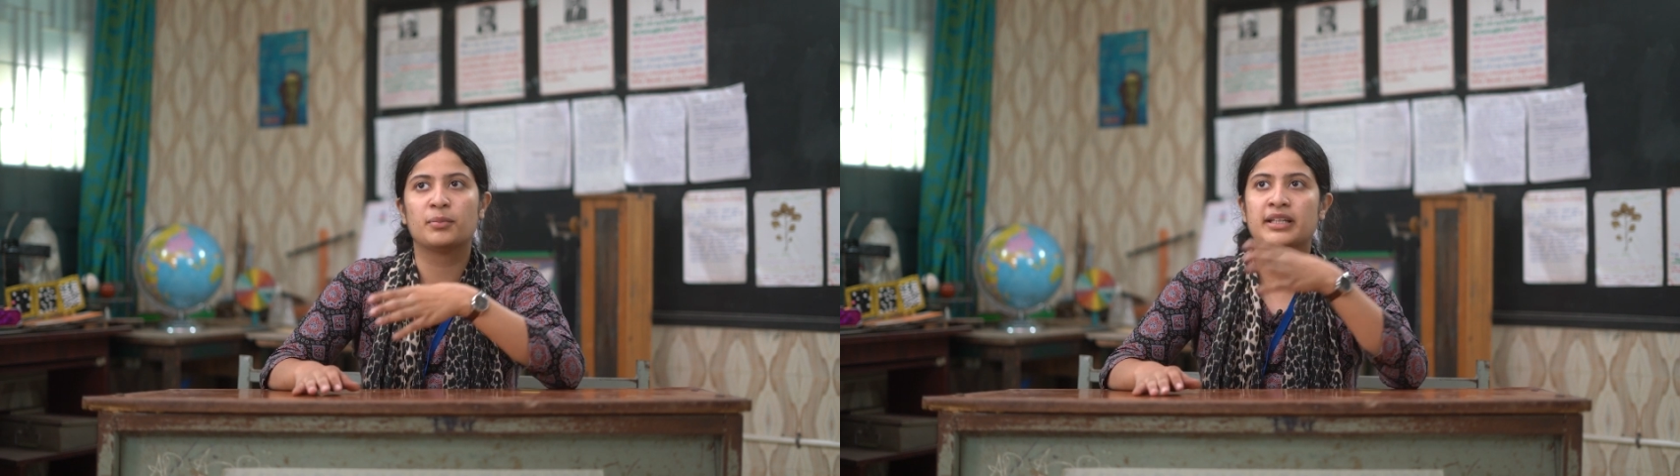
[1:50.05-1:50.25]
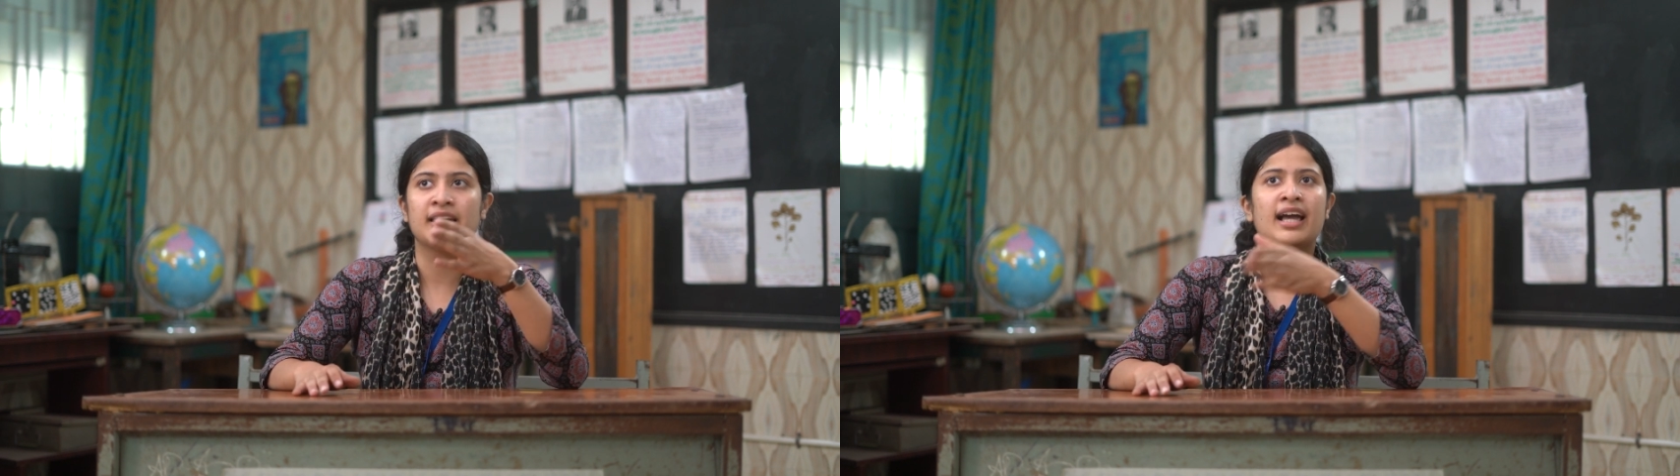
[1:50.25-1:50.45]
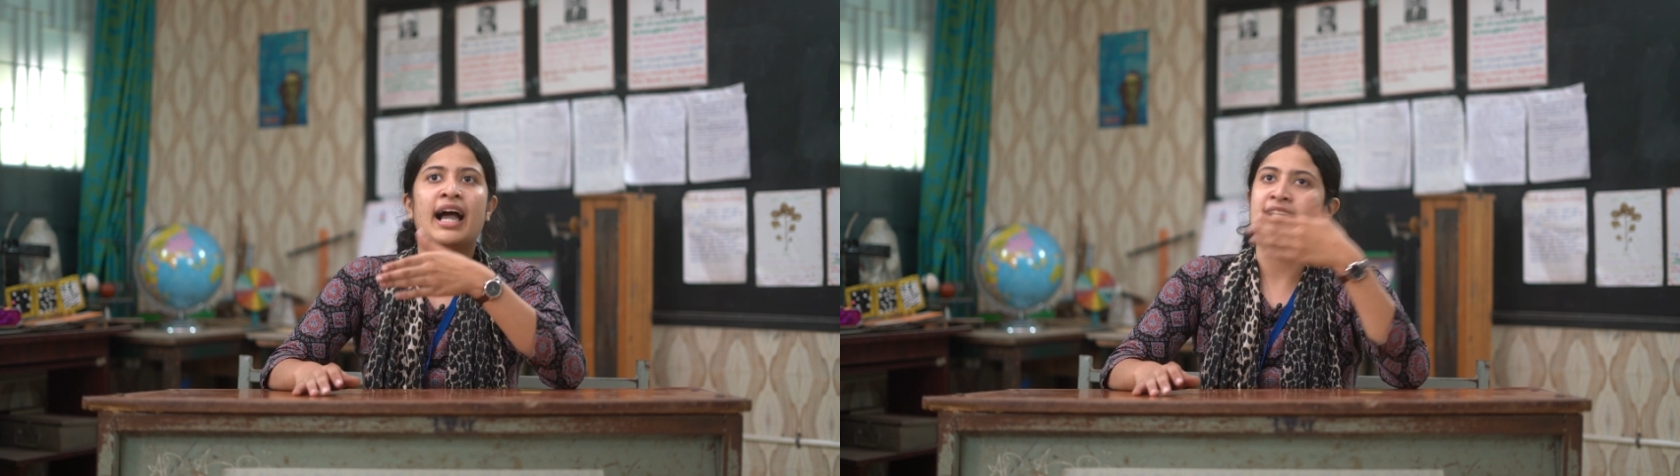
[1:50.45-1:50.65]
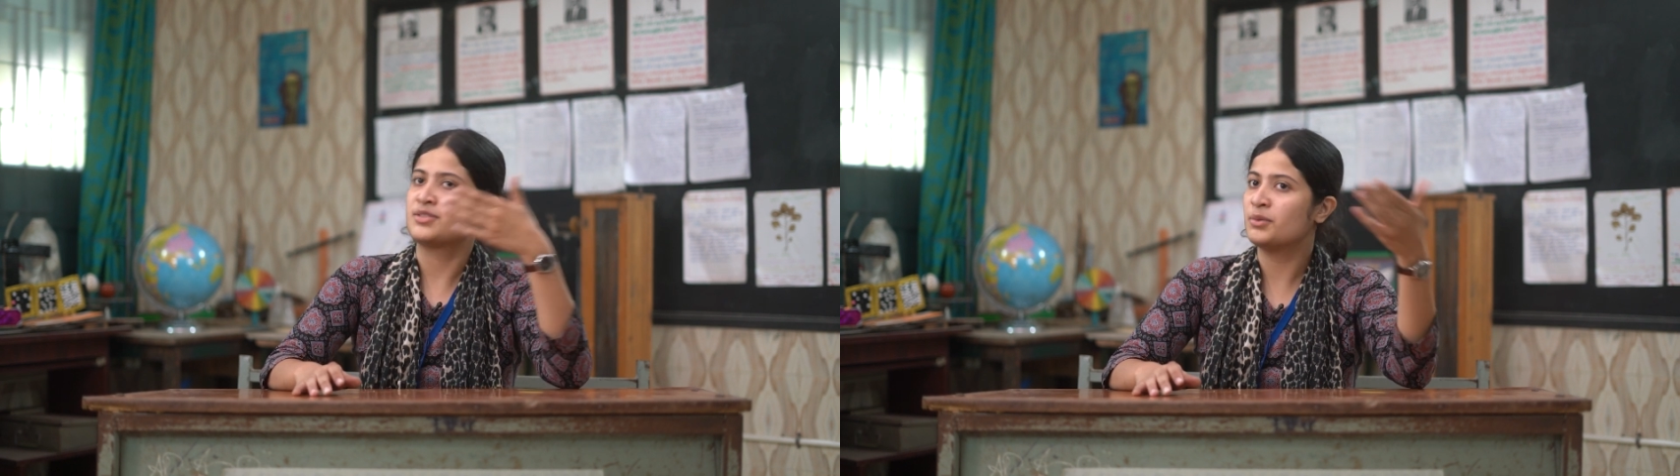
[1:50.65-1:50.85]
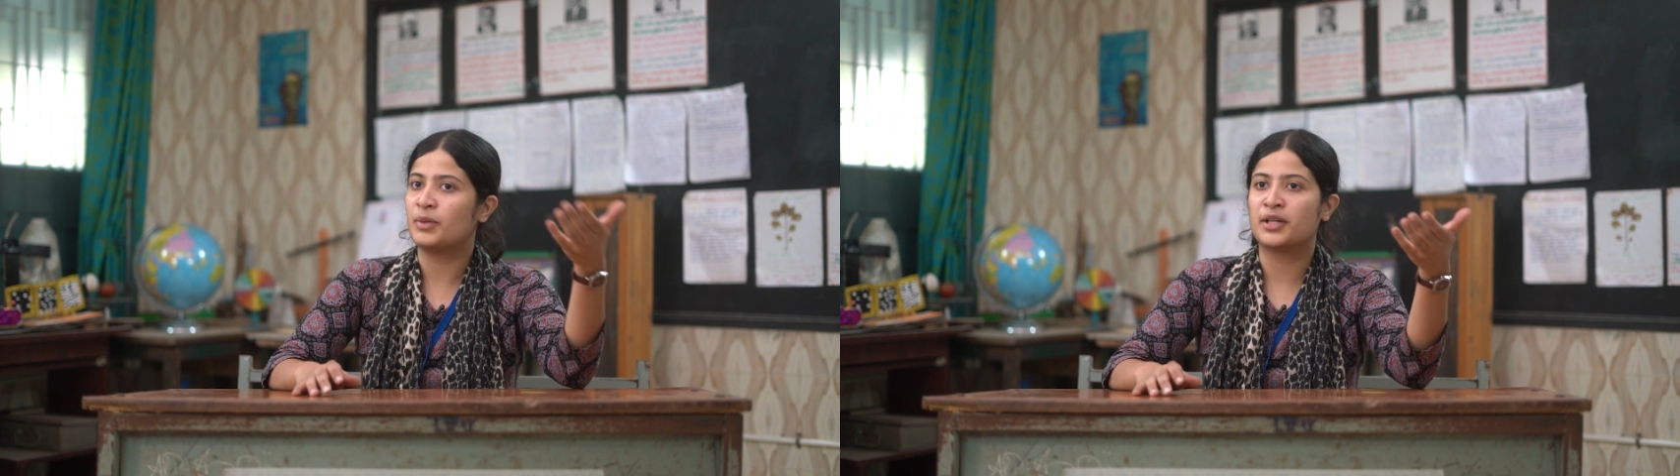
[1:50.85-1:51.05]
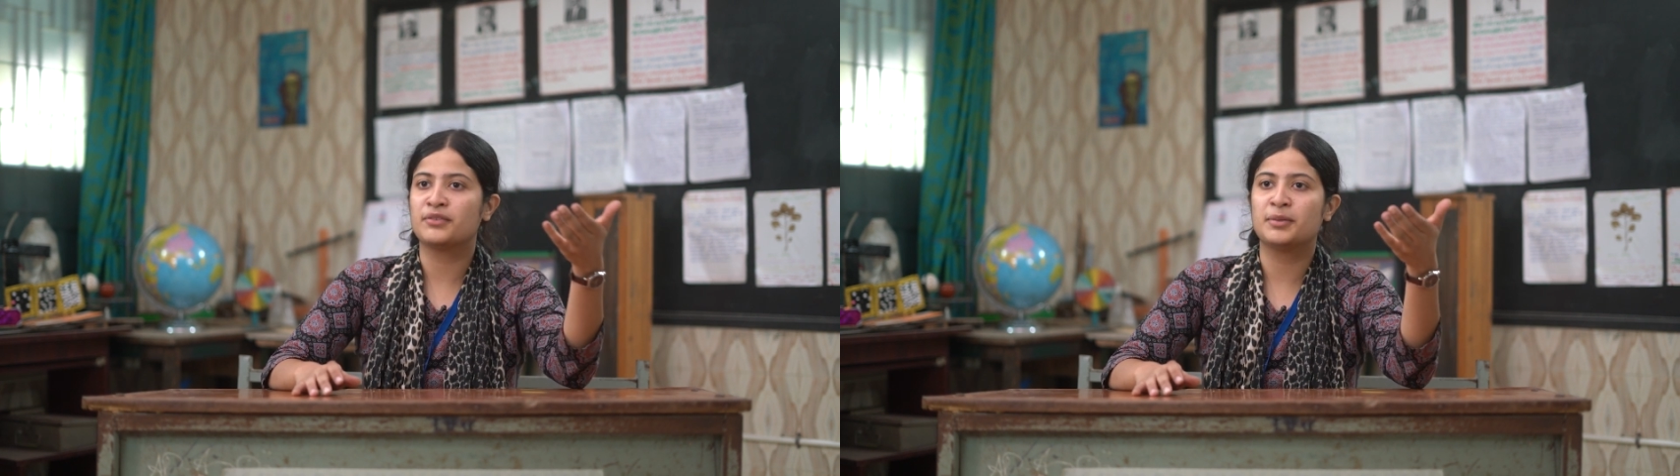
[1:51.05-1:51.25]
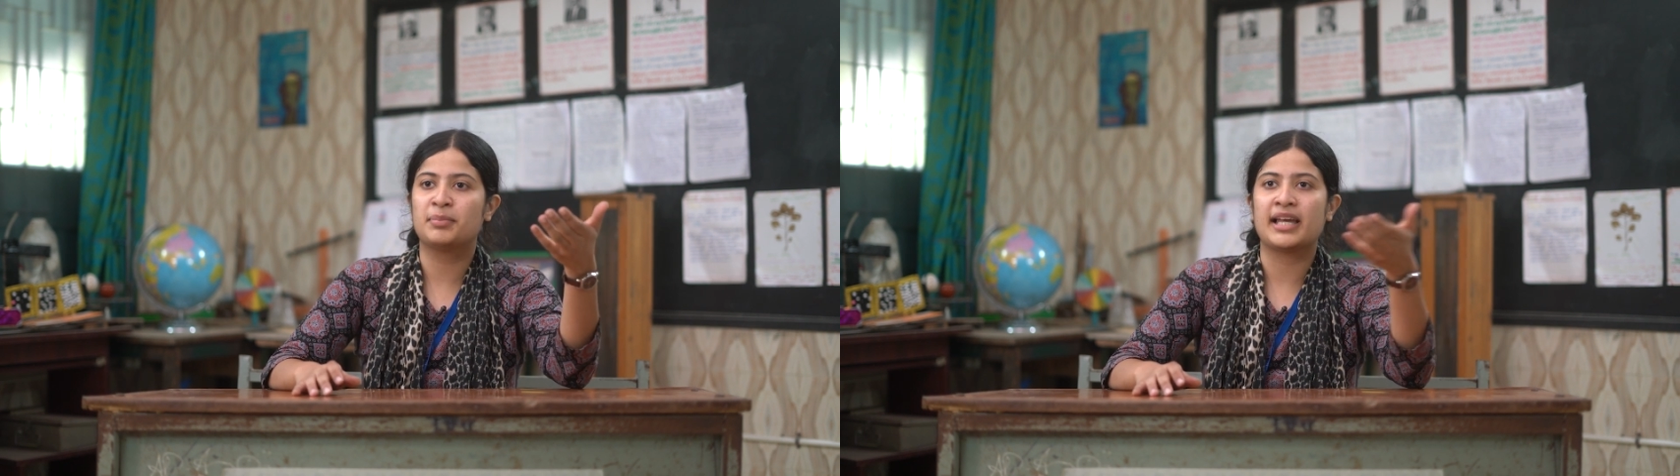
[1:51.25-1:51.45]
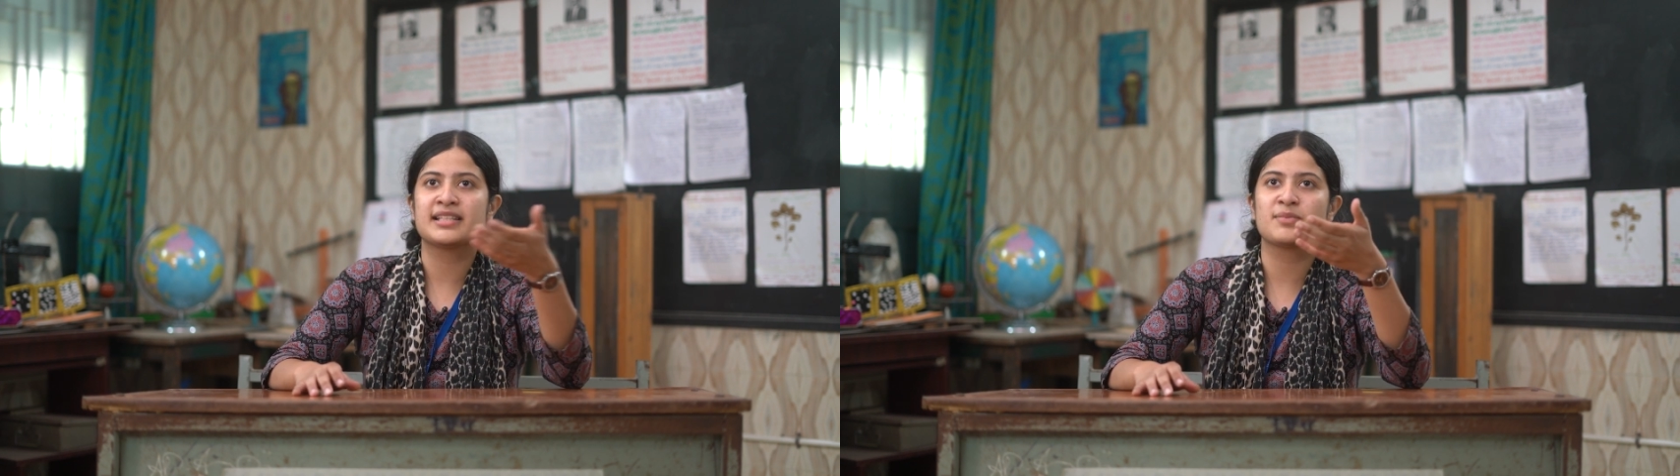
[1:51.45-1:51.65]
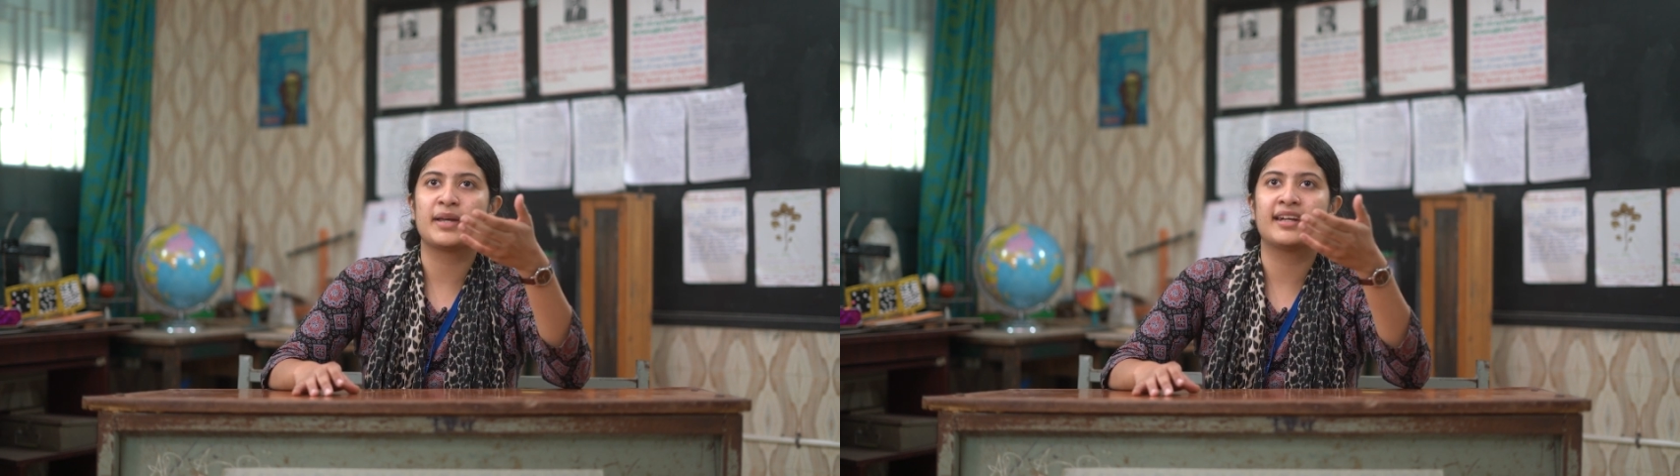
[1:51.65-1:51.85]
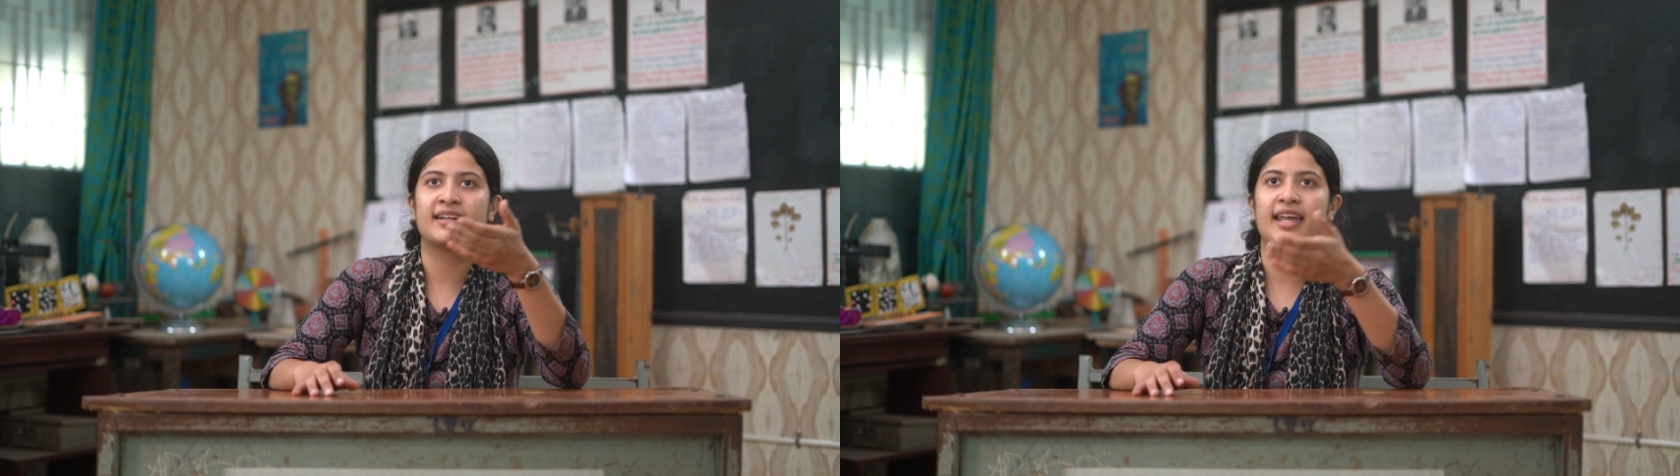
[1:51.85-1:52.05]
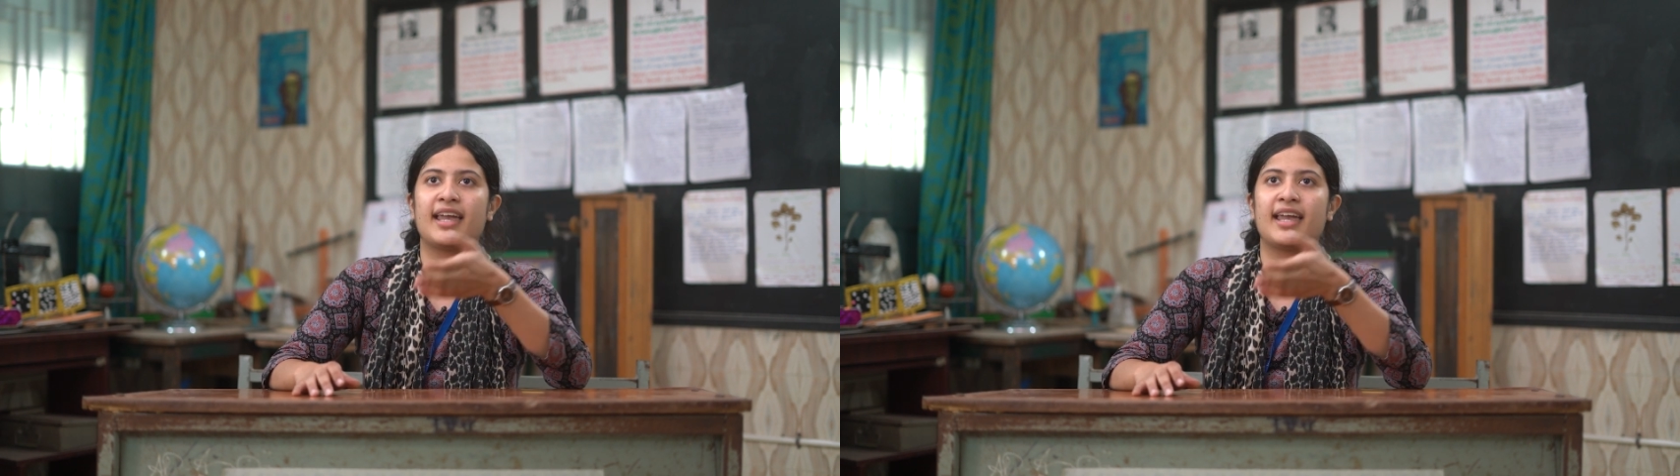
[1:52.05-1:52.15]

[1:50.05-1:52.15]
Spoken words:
But I saw in one of the plans where